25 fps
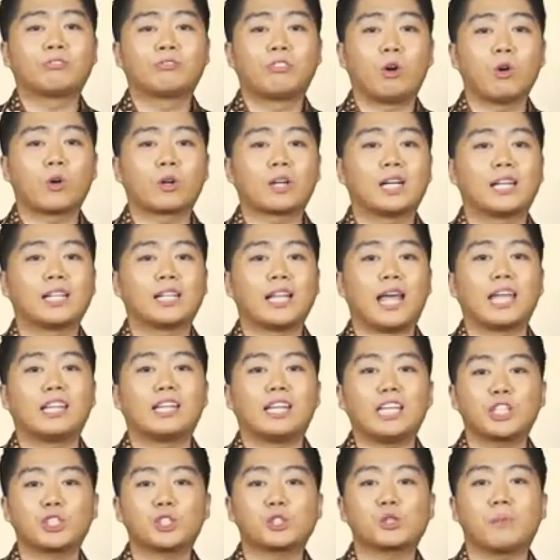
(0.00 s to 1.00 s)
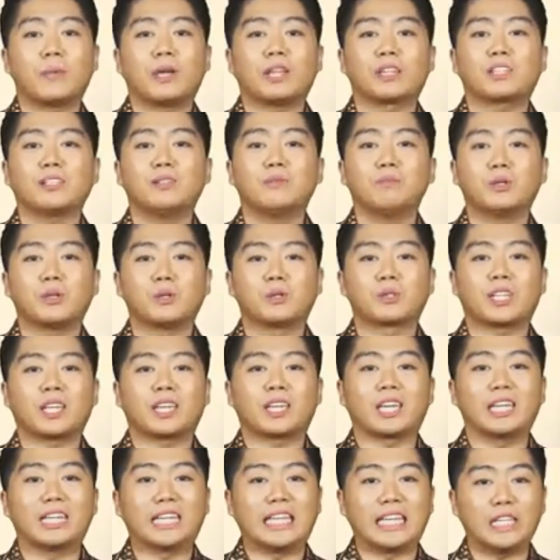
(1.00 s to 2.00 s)
vocal and instrumental
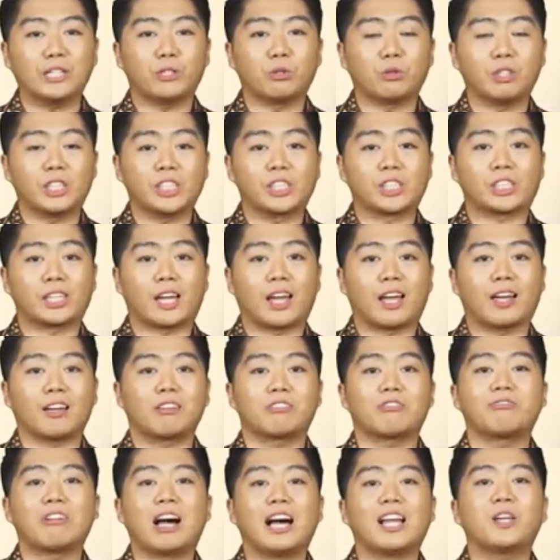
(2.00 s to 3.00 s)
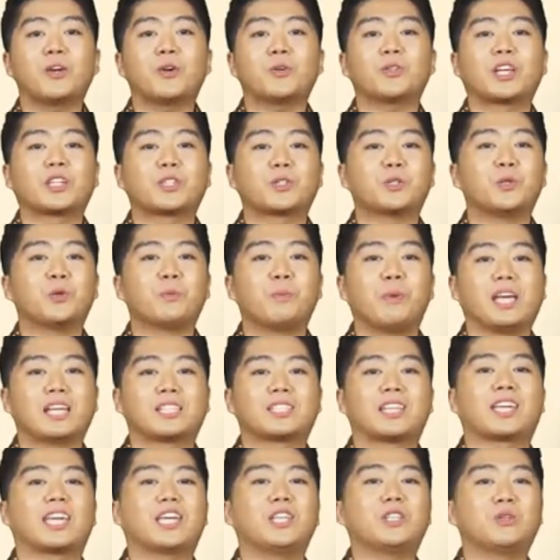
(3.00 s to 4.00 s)
music in Indonesia follow the two
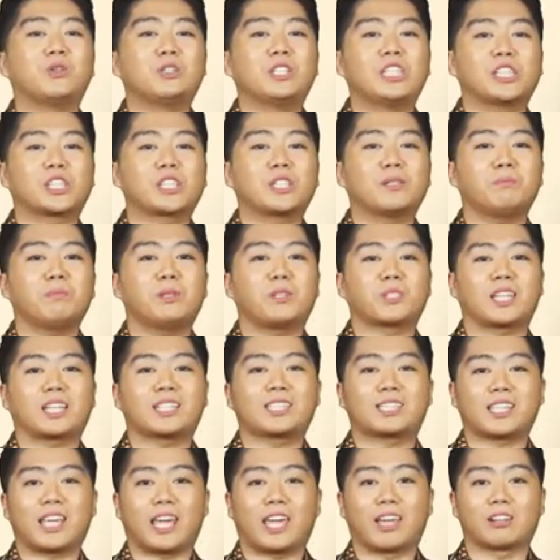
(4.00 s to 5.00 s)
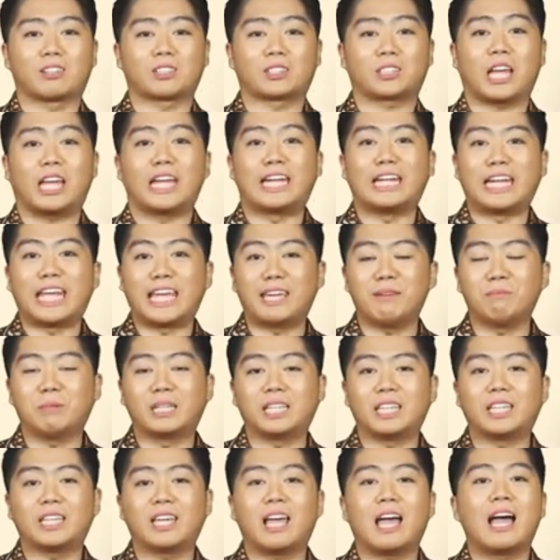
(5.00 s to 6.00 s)
basic Indonesian music scales,
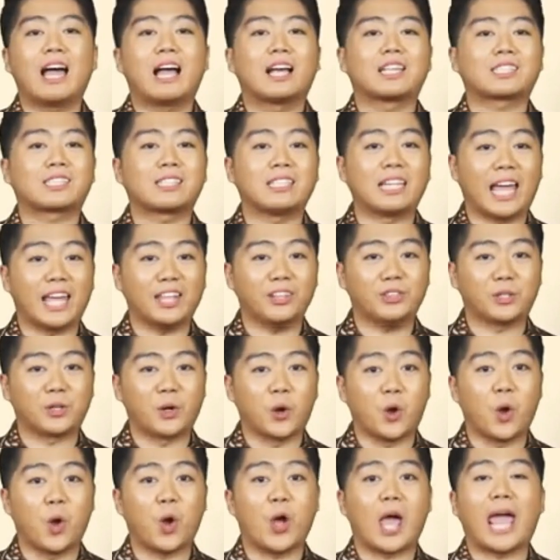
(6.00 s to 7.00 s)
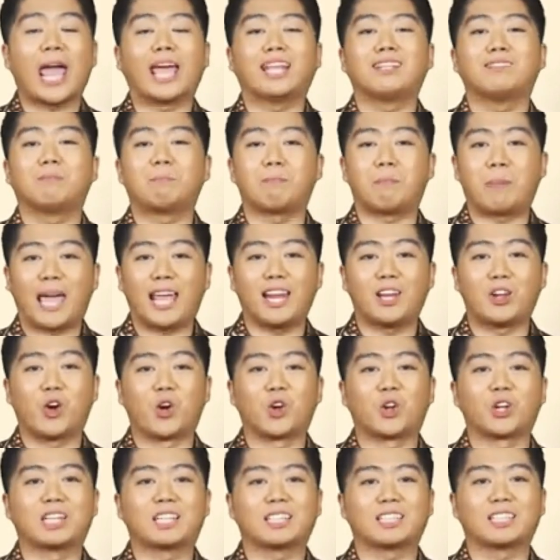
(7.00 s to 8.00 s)
namely Slendro and
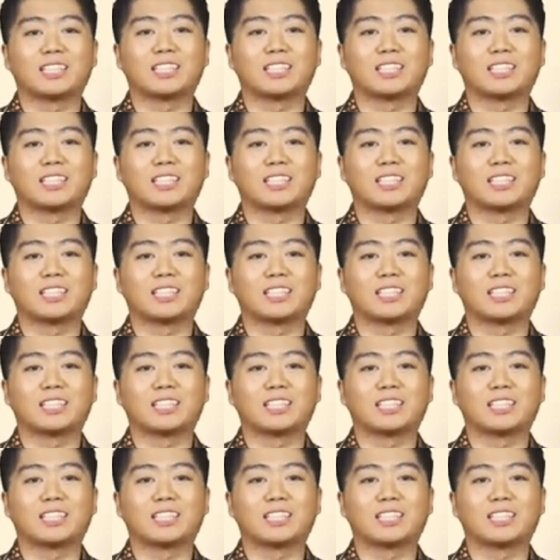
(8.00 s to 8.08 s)
Pelog.